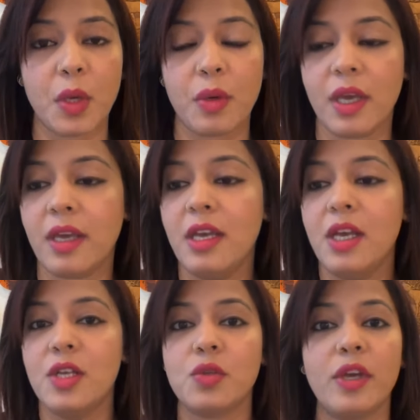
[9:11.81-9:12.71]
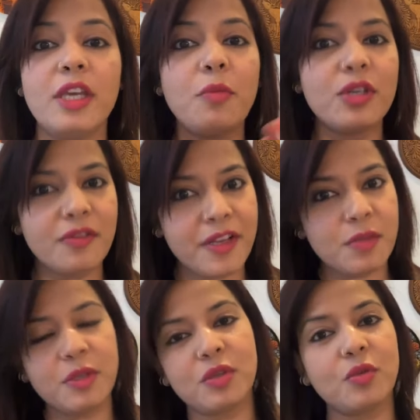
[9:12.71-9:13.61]
Okay, so he
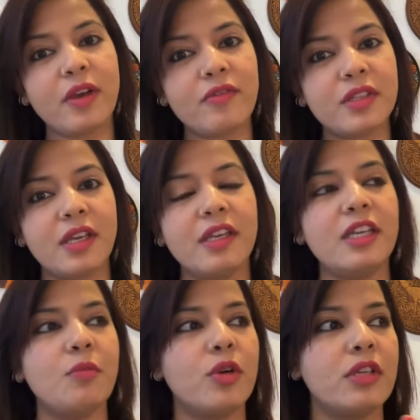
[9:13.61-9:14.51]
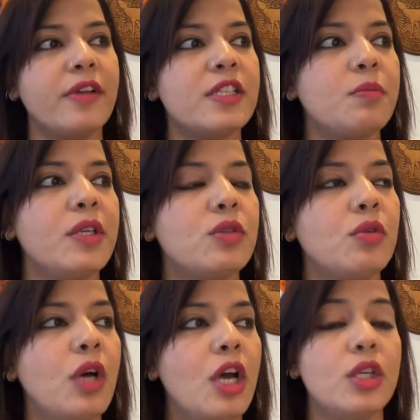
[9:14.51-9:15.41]
motivates me to do everything. He motivates me to
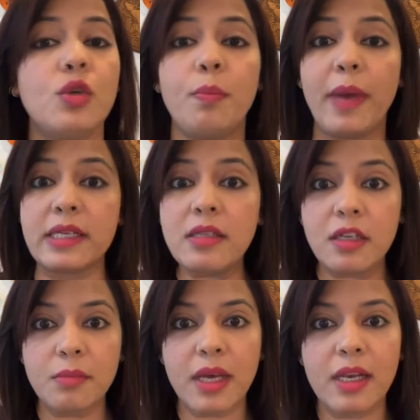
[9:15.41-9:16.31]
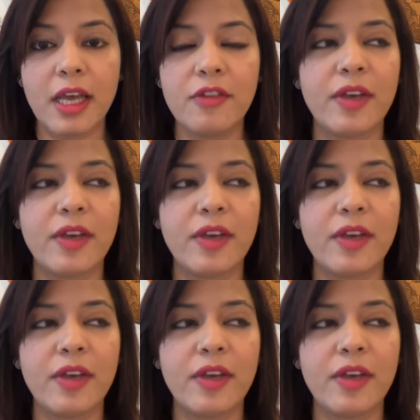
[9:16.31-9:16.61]
do better in my life.